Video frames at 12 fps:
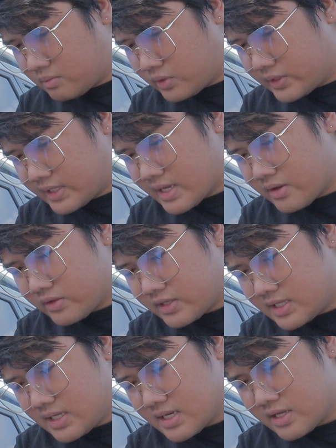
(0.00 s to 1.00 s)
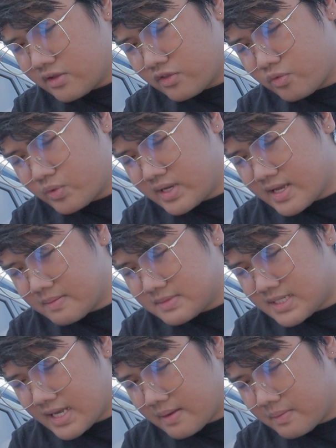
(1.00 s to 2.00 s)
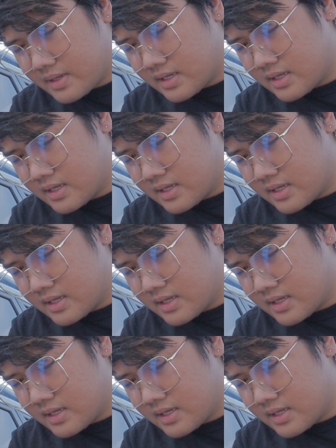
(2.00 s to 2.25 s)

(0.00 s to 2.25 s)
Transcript: pulling out the 3M tape.